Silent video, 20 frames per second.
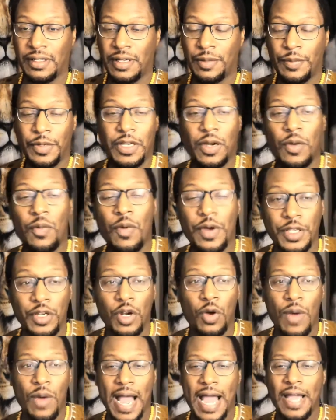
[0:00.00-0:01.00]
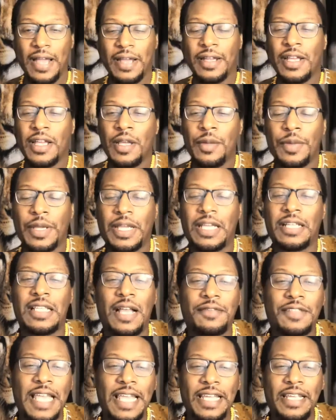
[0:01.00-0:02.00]
Because you know why? Because
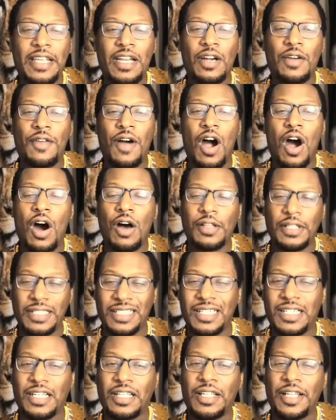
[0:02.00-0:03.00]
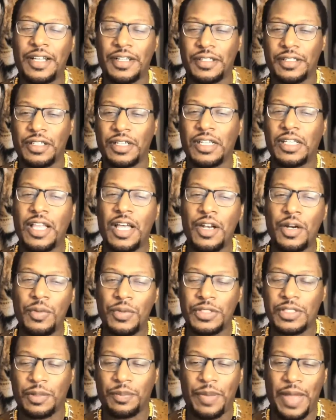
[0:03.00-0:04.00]
I've taken care of all of the clutter. The clutter
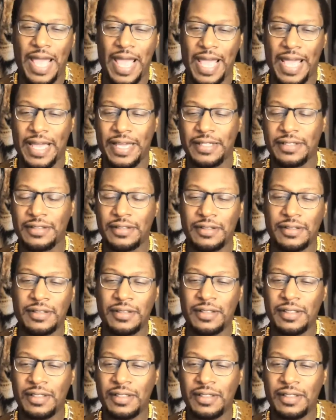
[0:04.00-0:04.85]
was the past,